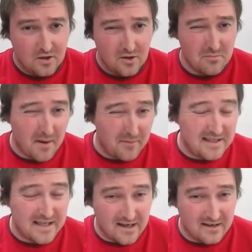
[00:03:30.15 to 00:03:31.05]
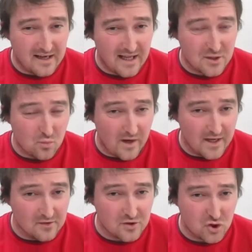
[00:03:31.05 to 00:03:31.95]
You maybe didn't against
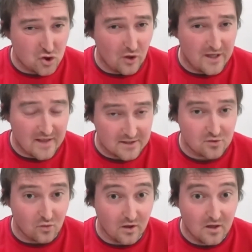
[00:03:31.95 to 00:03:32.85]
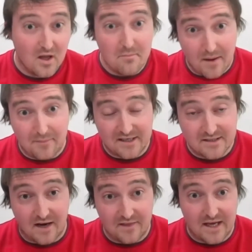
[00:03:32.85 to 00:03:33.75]
Wales. Surely that's going to maybe
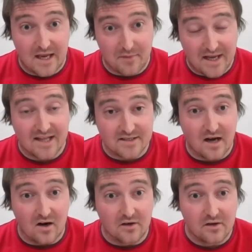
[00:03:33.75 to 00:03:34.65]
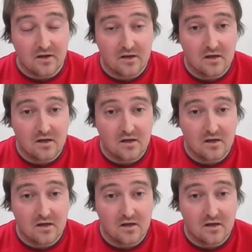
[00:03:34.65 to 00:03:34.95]
decide the game against Ireland.